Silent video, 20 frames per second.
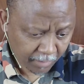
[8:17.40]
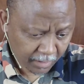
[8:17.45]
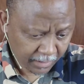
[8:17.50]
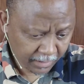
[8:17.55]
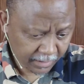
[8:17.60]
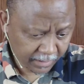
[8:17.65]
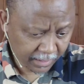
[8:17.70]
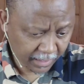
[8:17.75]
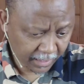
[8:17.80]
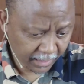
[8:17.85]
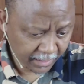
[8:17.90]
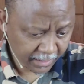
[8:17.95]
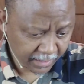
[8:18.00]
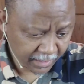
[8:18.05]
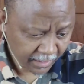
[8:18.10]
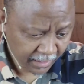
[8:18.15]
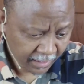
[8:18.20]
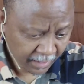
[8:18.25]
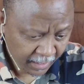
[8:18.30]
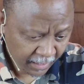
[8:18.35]
It says,
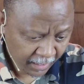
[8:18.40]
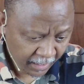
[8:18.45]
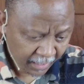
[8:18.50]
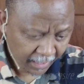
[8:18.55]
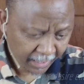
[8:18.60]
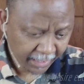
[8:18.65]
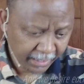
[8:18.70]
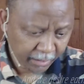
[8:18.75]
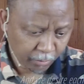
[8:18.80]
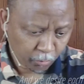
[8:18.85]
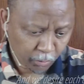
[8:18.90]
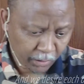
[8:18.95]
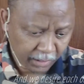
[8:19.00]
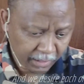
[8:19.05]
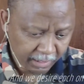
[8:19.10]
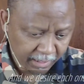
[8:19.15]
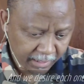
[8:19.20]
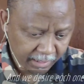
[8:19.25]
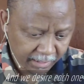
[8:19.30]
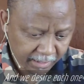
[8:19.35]
"And we
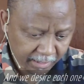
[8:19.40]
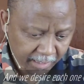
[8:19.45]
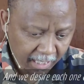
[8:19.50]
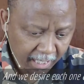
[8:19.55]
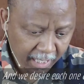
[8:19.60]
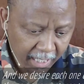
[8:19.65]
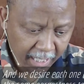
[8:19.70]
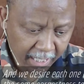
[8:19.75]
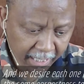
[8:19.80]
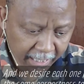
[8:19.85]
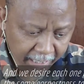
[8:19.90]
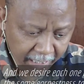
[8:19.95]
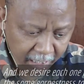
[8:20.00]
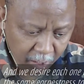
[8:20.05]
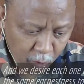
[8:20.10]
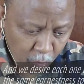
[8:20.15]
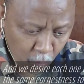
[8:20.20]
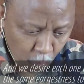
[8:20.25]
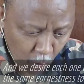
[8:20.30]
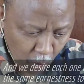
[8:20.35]
desire
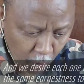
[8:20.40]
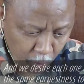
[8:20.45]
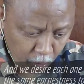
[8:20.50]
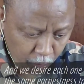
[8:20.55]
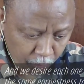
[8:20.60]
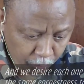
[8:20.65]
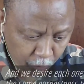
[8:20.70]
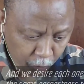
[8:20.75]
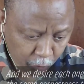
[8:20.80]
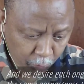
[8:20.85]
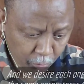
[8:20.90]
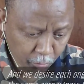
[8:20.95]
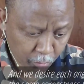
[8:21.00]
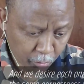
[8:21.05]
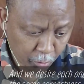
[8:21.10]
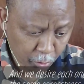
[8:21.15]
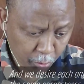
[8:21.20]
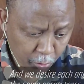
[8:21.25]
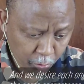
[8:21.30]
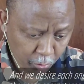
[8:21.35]
each one of you to
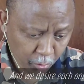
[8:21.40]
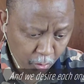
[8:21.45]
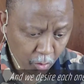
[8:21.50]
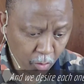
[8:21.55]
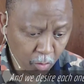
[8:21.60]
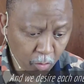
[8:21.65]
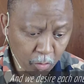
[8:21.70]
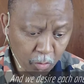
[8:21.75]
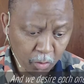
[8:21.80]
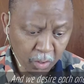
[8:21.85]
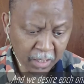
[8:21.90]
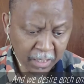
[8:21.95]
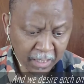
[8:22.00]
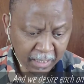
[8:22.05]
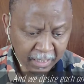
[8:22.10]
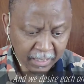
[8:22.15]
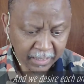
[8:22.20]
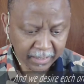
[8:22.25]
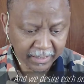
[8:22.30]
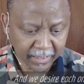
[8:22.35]
show
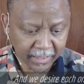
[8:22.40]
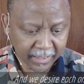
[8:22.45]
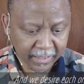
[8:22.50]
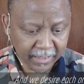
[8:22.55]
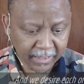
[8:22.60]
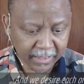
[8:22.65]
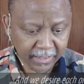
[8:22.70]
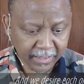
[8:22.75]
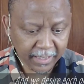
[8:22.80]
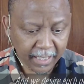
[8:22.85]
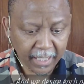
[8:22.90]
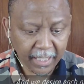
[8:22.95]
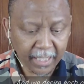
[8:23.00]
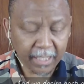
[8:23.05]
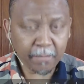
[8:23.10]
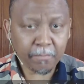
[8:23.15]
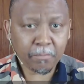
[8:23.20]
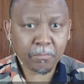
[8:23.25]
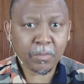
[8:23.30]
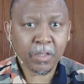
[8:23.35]
the
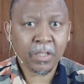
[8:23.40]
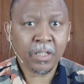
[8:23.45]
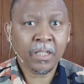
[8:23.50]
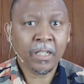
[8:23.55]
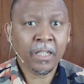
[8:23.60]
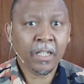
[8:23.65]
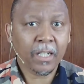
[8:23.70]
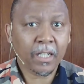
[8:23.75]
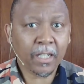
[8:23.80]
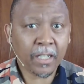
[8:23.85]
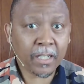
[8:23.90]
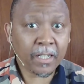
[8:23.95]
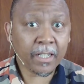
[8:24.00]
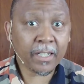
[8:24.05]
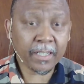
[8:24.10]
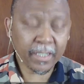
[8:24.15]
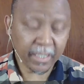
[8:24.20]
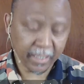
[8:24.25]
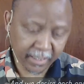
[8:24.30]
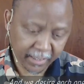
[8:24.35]
same
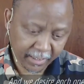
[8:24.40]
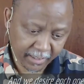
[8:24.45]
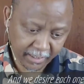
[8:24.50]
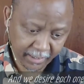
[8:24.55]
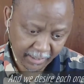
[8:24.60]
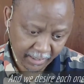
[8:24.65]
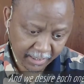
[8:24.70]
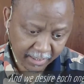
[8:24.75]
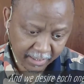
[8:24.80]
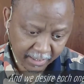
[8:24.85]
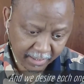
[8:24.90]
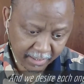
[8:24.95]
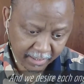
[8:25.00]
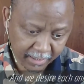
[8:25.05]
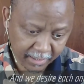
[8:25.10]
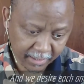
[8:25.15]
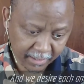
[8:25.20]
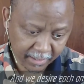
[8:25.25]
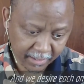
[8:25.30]
earnestness